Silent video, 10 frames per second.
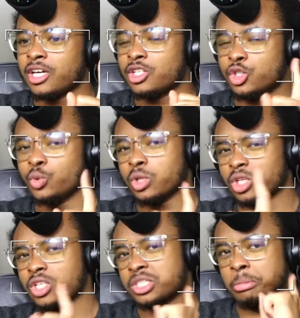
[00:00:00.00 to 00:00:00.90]
Do
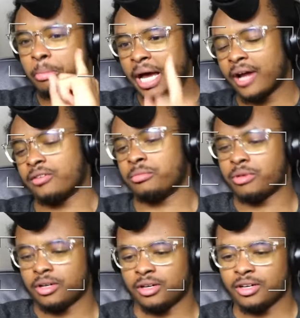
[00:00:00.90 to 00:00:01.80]
looks matter,
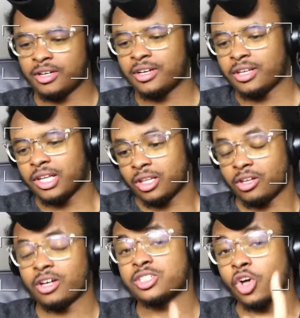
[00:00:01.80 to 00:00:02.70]
bro?
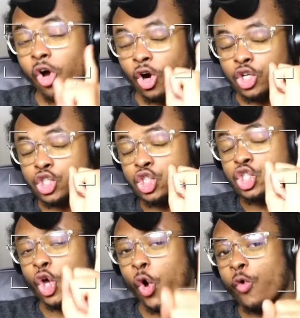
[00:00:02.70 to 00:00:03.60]
Looks are
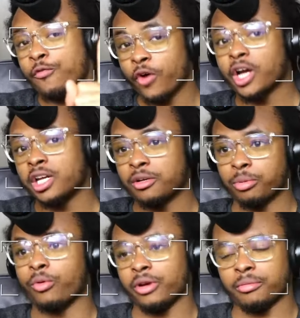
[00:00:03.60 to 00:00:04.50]
so fucking
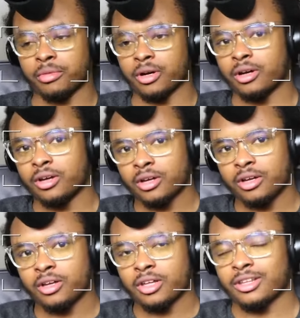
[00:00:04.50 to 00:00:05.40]
important, bro.
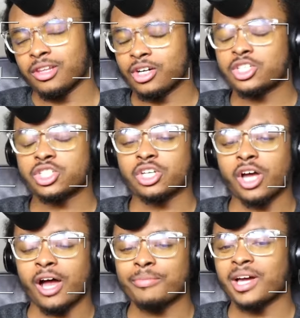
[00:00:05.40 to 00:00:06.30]
Looks,
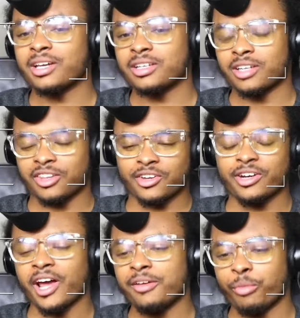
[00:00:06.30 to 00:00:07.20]
they're
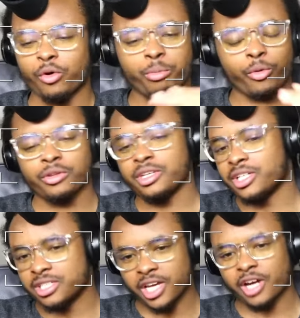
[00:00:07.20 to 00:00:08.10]
not more important than
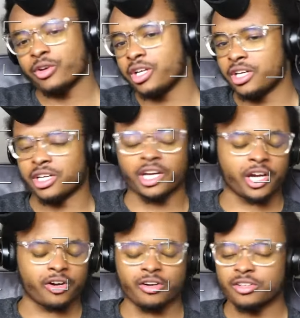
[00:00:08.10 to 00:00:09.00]
integrity and
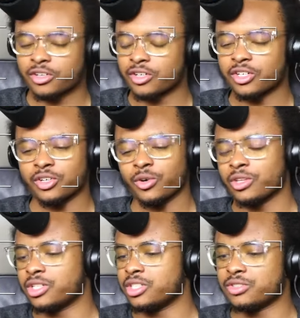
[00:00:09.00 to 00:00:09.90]
character and all of
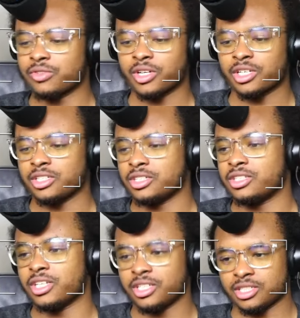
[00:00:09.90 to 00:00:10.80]
these fucking
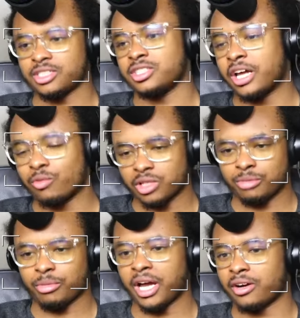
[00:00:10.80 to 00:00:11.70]
things that really
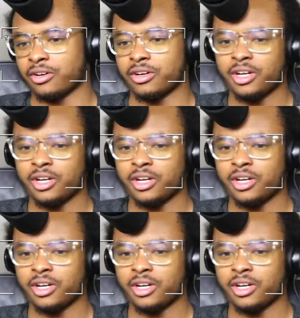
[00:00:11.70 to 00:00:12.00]
matter.